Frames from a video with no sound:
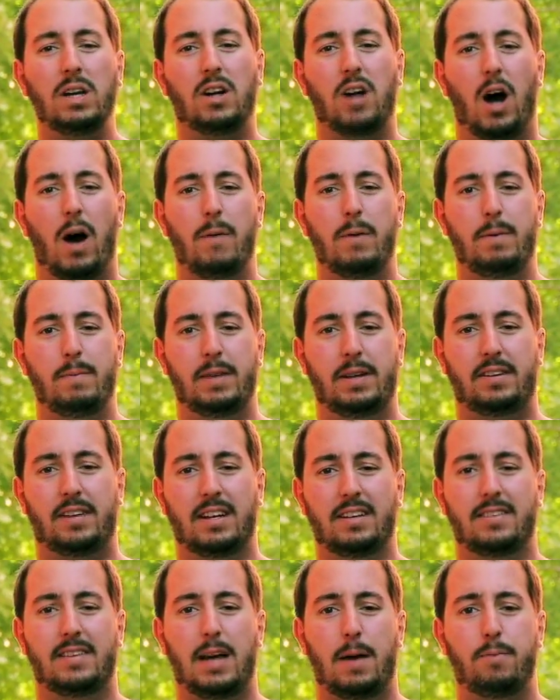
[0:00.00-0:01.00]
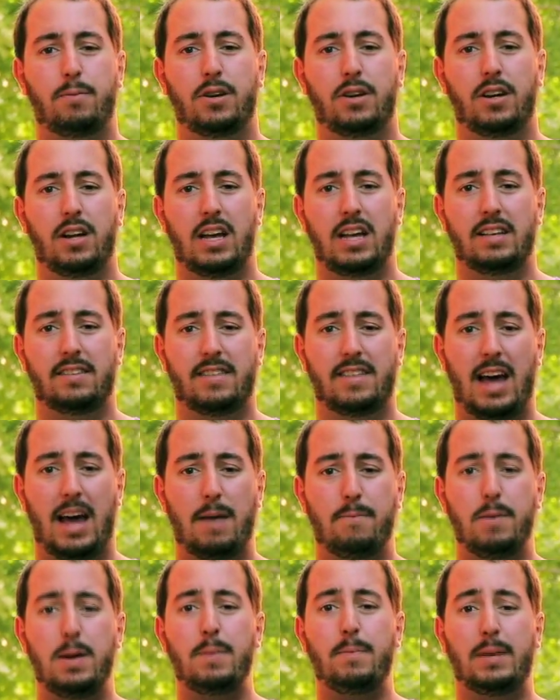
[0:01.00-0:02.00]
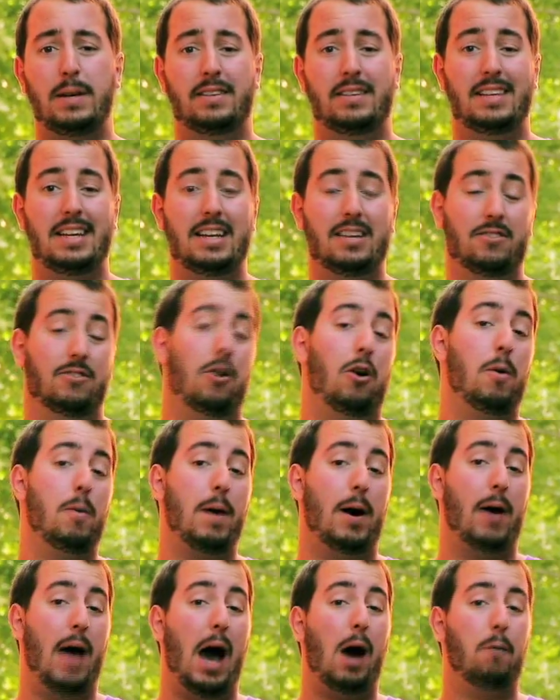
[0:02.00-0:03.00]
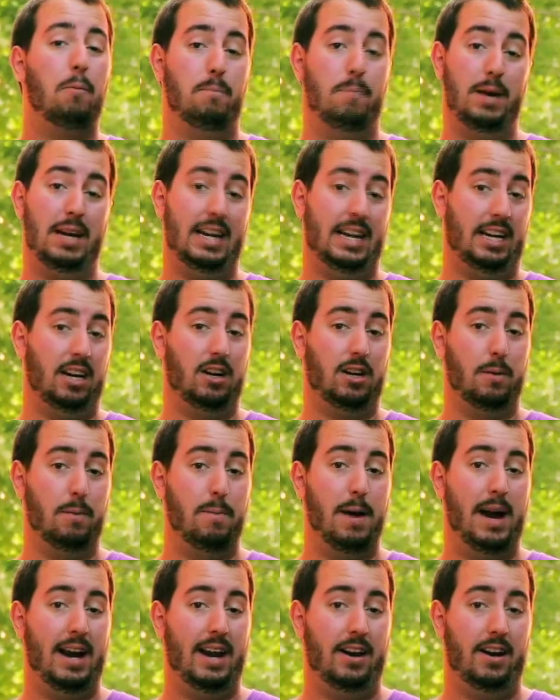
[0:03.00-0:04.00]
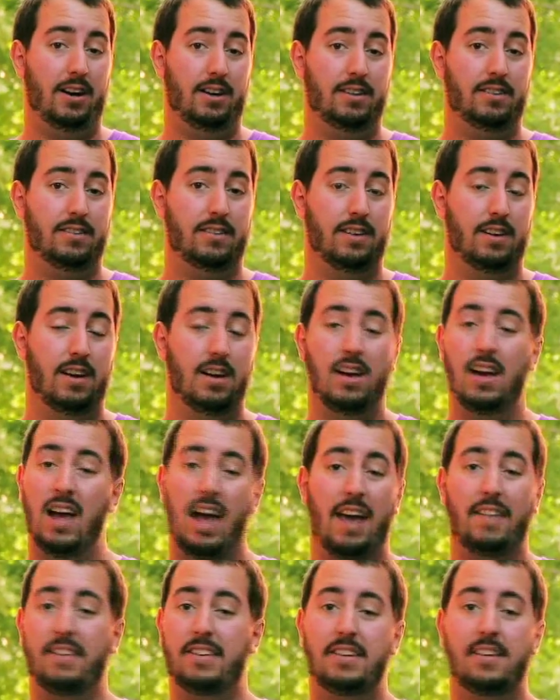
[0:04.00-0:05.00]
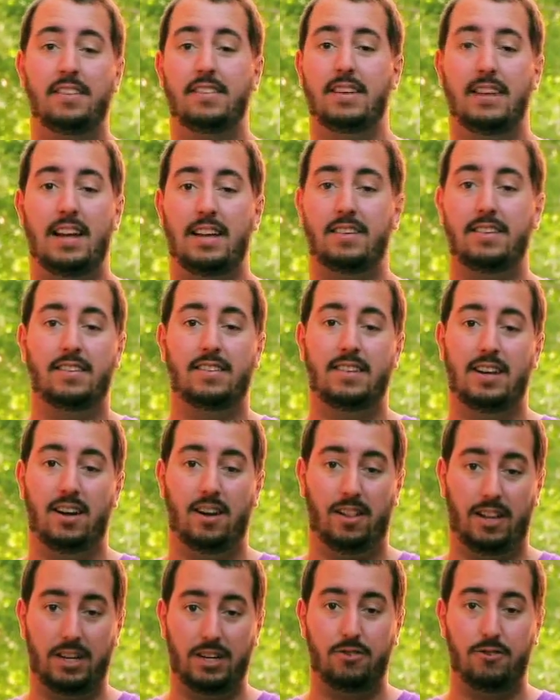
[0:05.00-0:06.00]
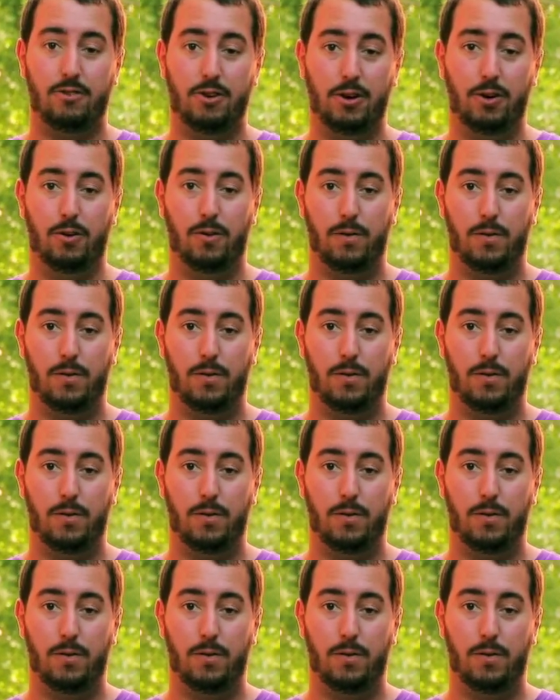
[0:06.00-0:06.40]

common misconception is that PPC is all about outbidding your competitors, and this isn't necessarily true.